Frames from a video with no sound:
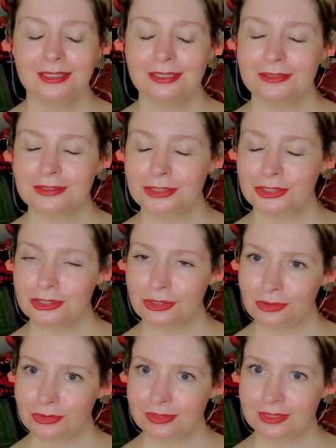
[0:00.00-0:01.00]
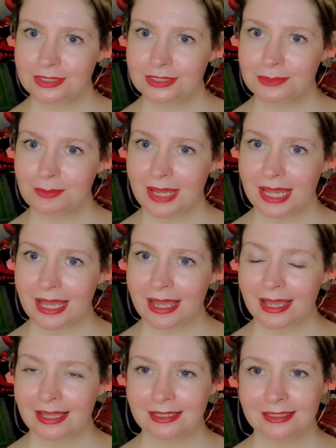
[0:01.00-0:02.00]
your shoulders
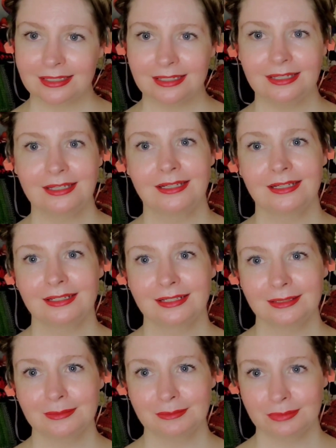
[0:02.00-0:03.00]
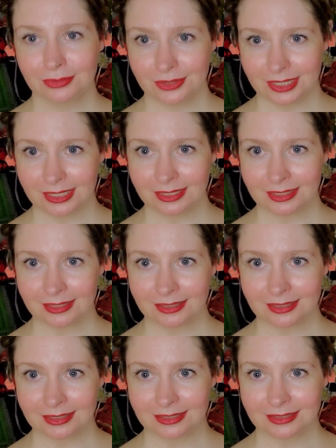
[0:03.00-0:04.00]
back,
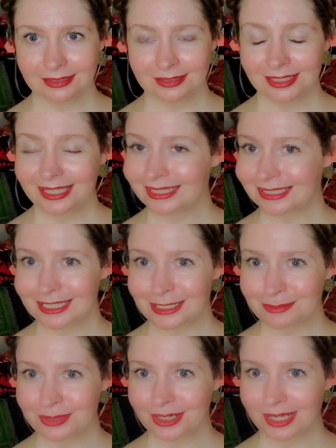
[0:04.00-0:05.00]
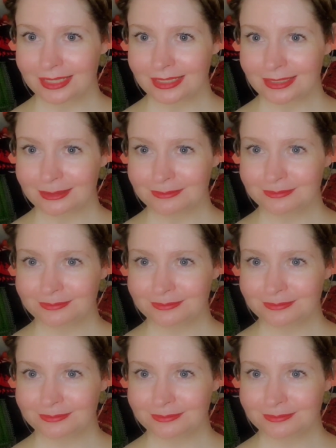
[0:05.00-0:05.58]
breathe, and keep your head up.